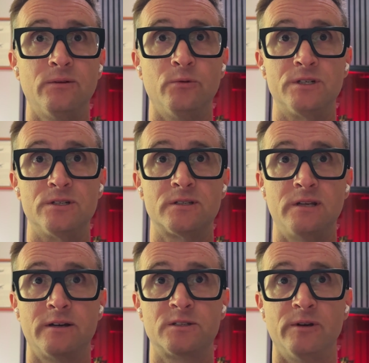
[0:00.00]
which
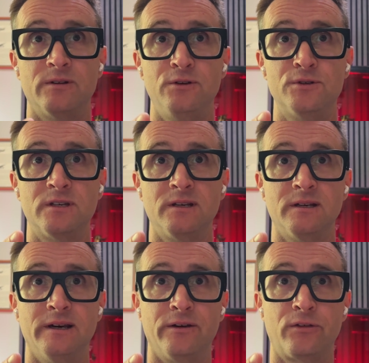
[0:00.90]
talks about
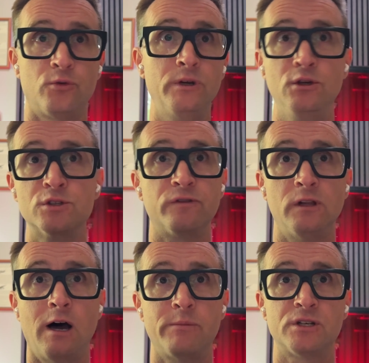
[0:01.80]
using 3
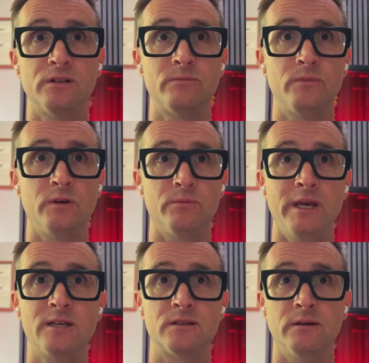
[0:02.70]
useful option. It
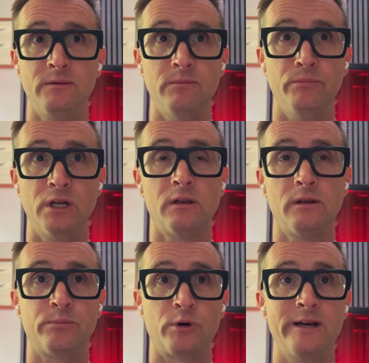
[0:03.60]
makes the
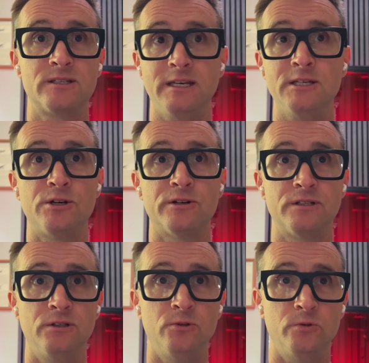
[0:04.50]
middle price easier
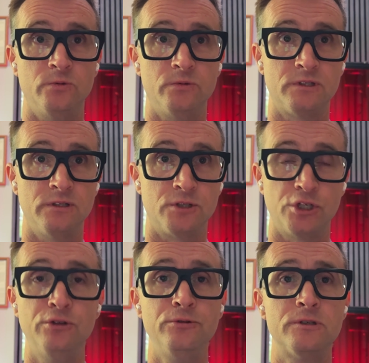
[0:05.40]
to
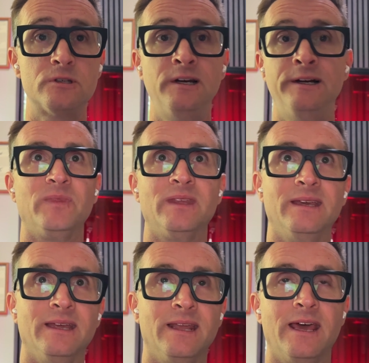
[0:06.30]
choose.
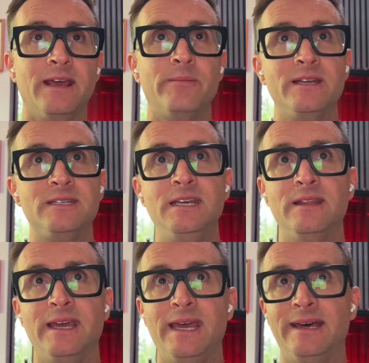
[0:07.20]
At MIT,
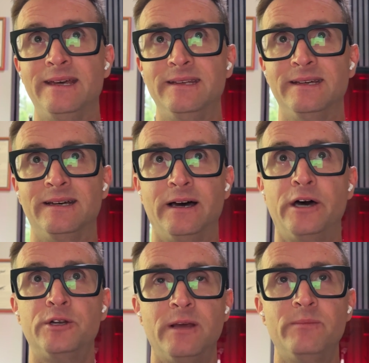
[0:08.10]
they had
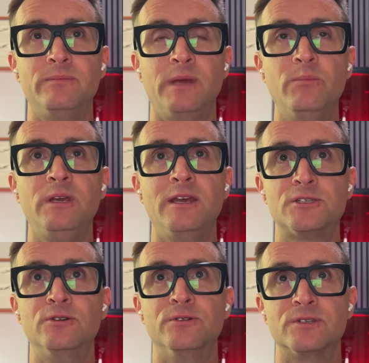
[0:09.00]
100 MBA
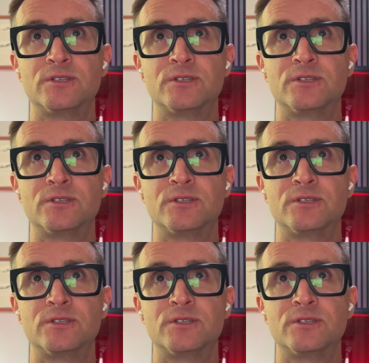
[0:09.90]
students